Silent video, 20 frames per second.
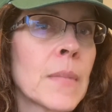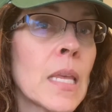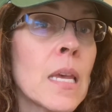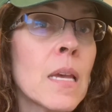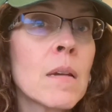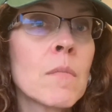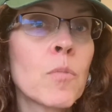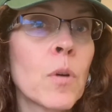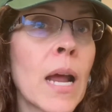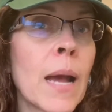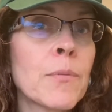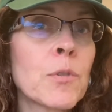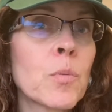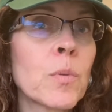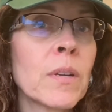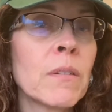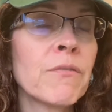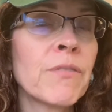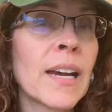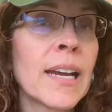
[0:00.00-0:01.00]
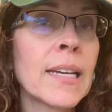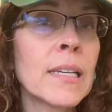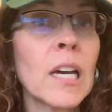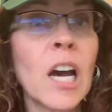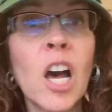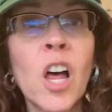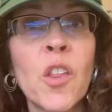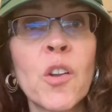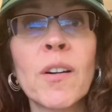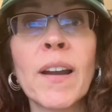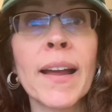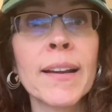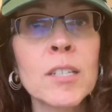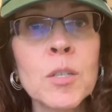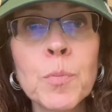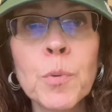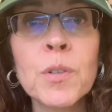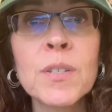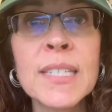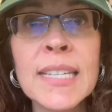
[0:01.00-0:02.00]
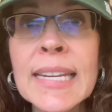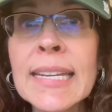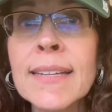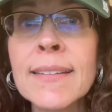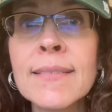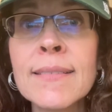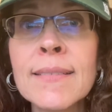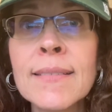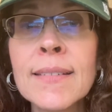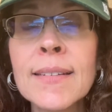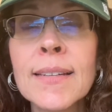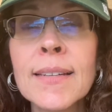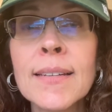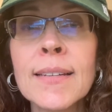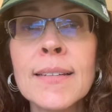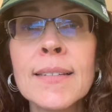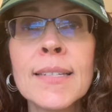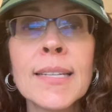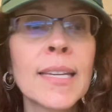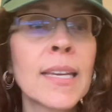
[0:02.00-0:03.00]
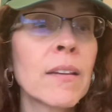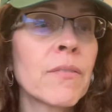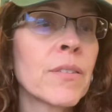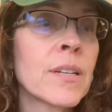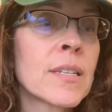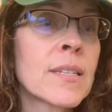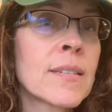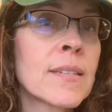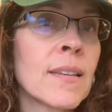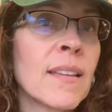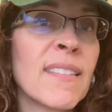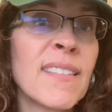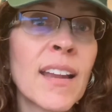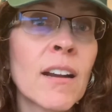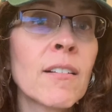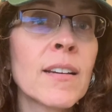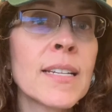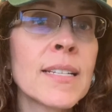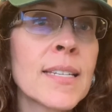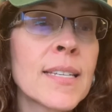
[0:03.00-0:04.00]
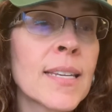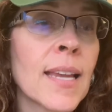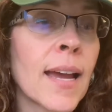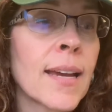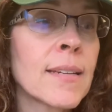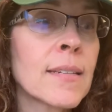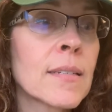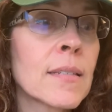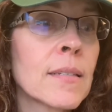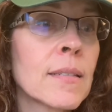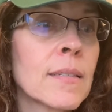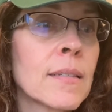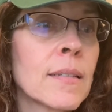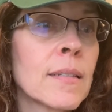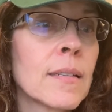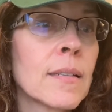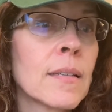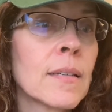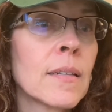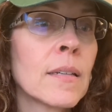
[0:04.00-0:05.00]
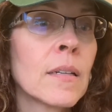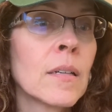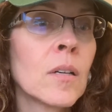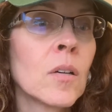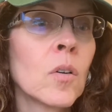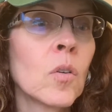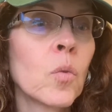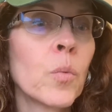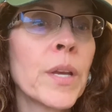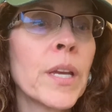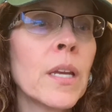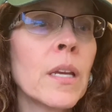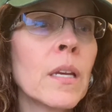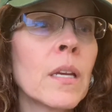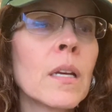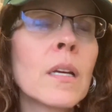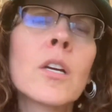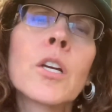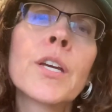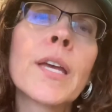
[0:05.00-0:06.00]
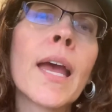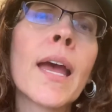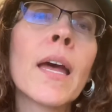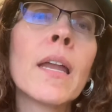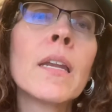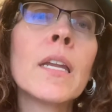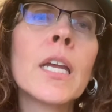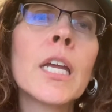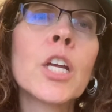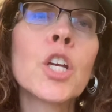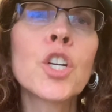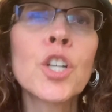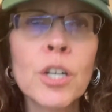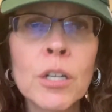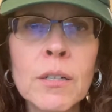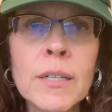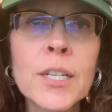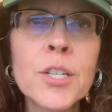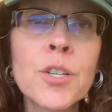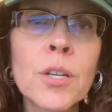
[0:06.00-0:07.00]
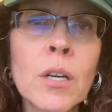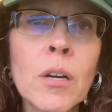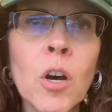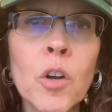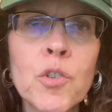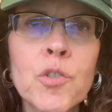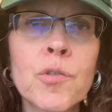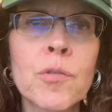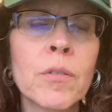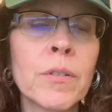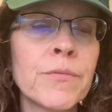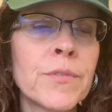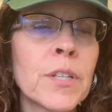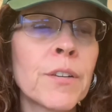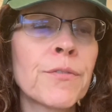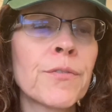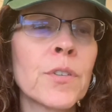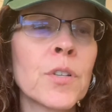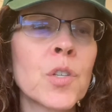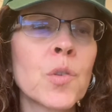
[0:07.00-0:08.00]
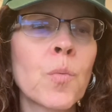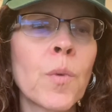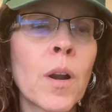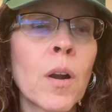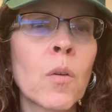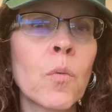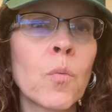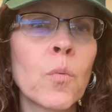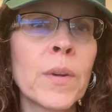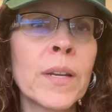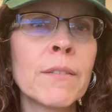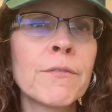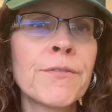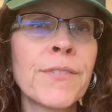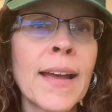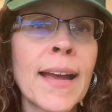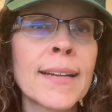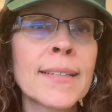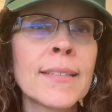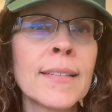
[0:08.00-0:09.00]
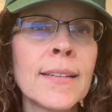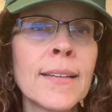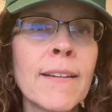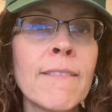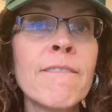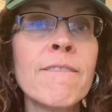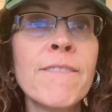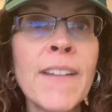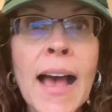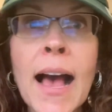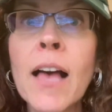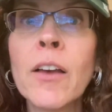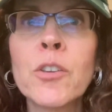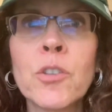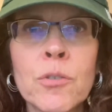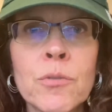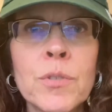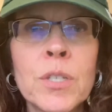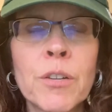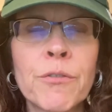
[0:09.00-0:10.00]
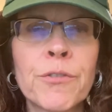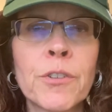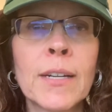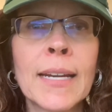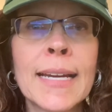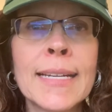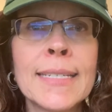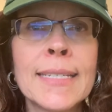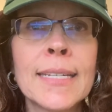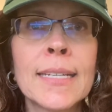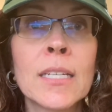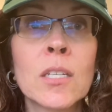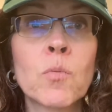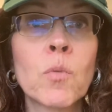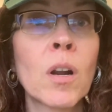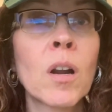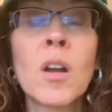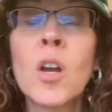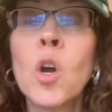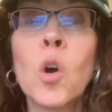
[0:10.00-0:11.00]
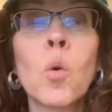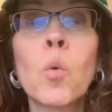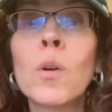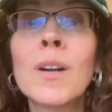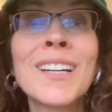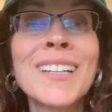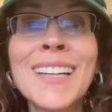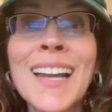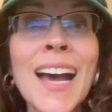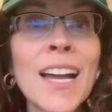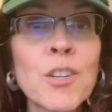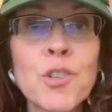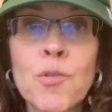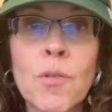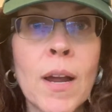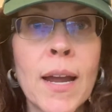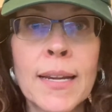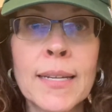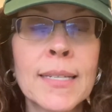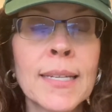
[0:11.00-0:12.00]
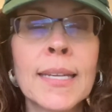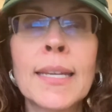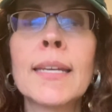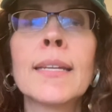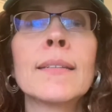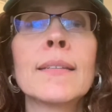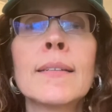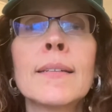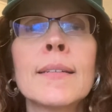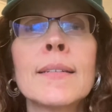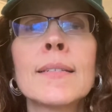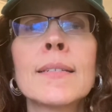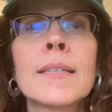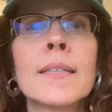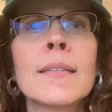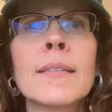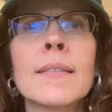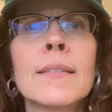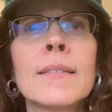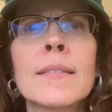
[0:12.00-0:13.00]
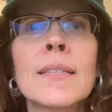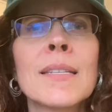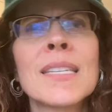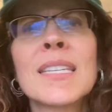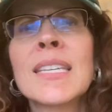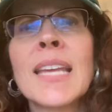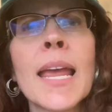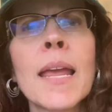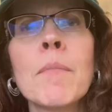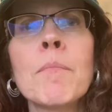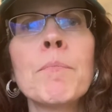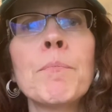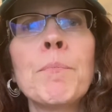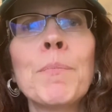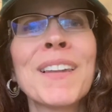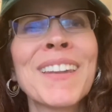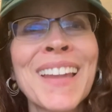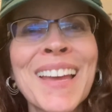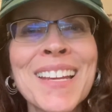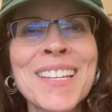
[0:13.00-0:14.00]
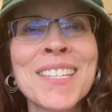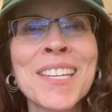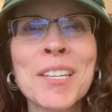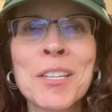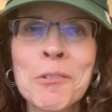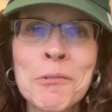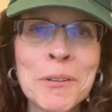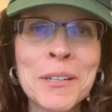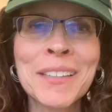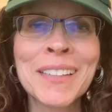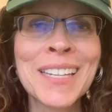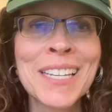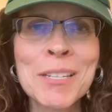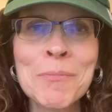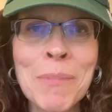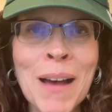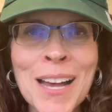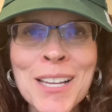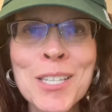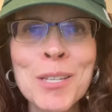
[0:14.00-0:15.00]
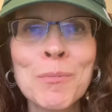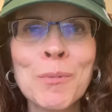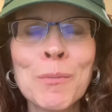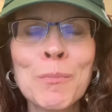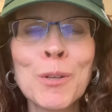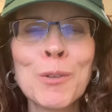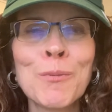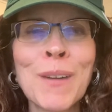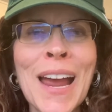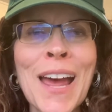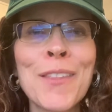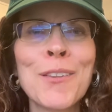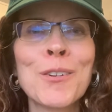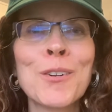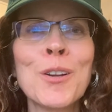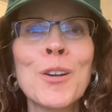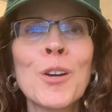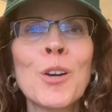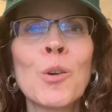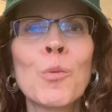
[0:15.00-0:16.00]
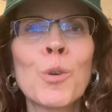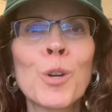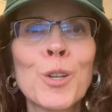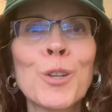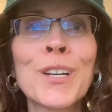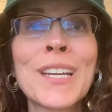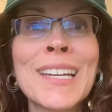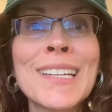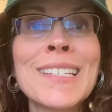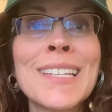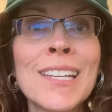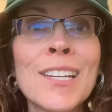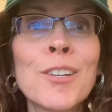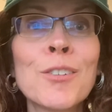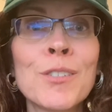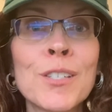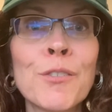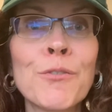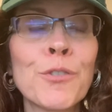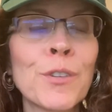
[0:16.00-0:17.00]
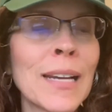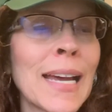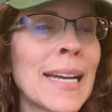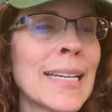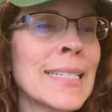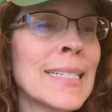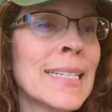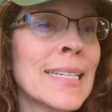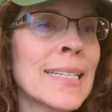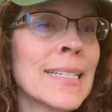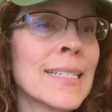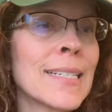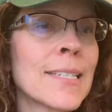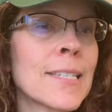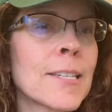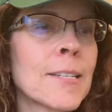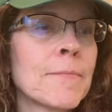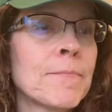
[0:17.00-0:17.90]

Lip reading: Perhaps we invite other experts in to give us their insight. We can encourage a culture of difference where we, in fact, value different ideas, where we're not trying to get to the same place as quickly as possible, but rather we're looking to hear different ideas.